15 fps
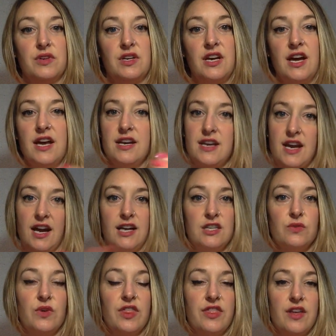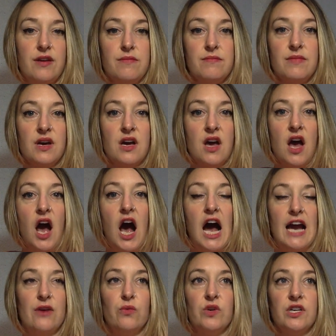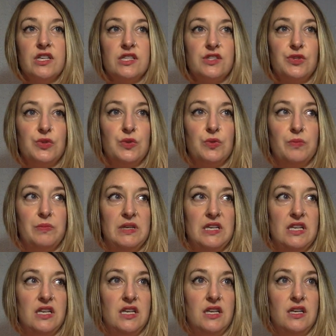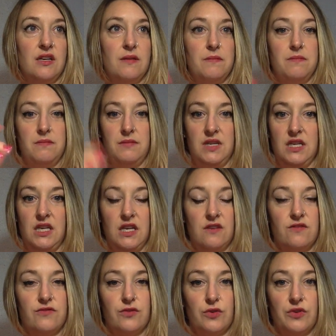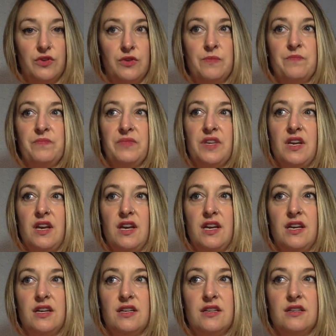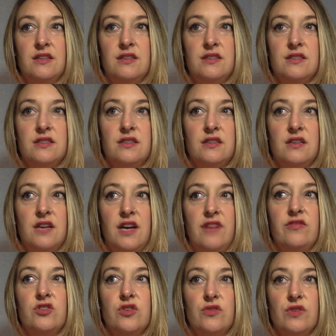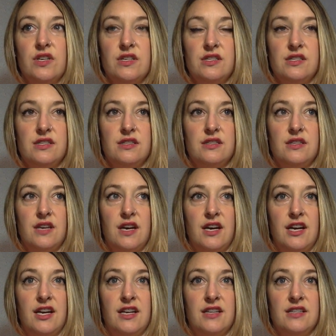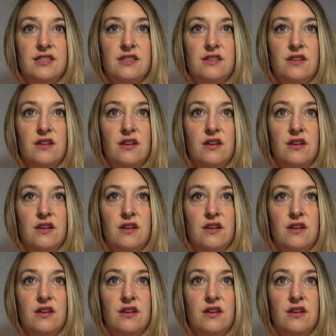connect with them, I want it to be meaningful. And I've noticed that